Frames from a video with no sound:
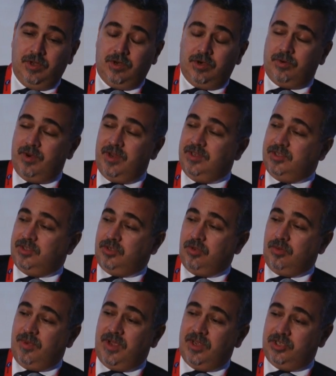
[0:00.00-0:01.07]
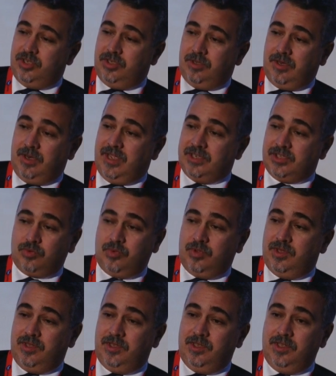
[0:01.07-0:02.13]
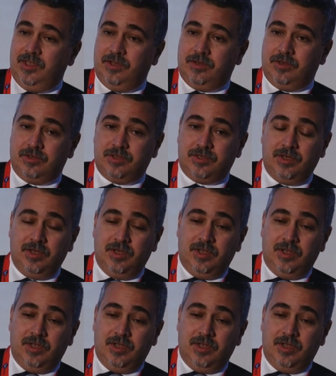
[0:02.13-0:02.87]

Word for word: raised so much in the last 20 years